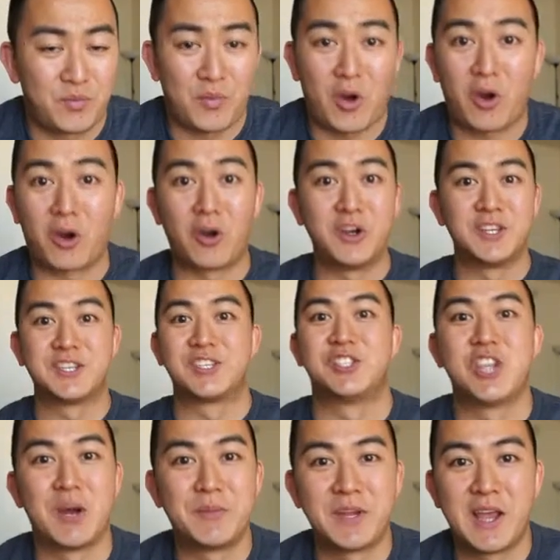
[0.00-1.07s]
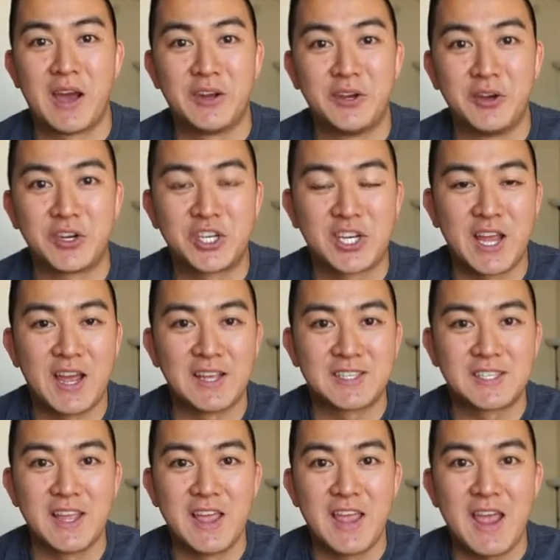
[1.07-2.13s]
heart is jumping out of your
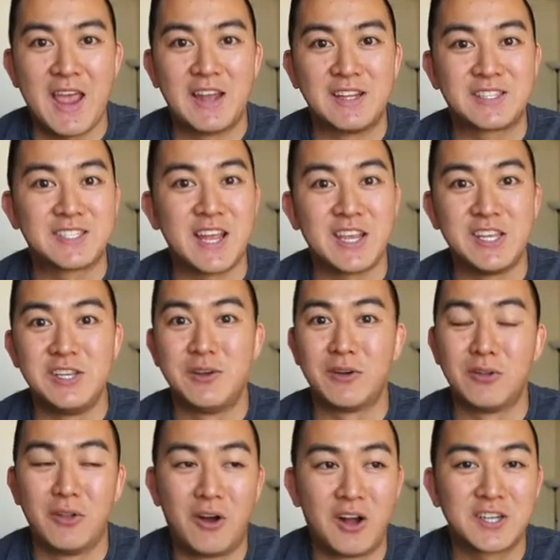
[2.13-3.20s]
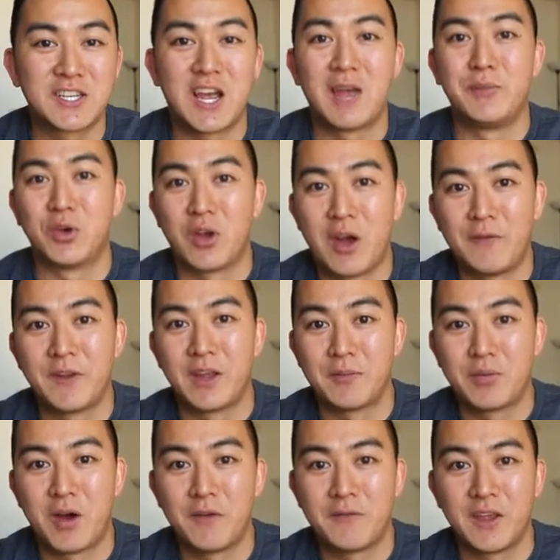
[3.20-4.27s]
chest and it's taking you a long time, you're huffing
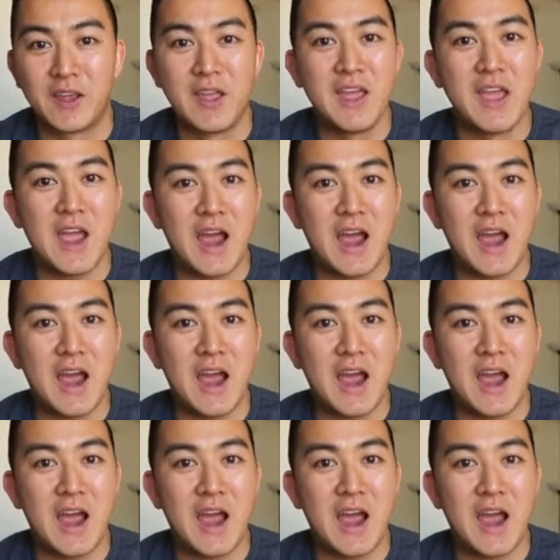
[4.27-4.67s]
and puffing.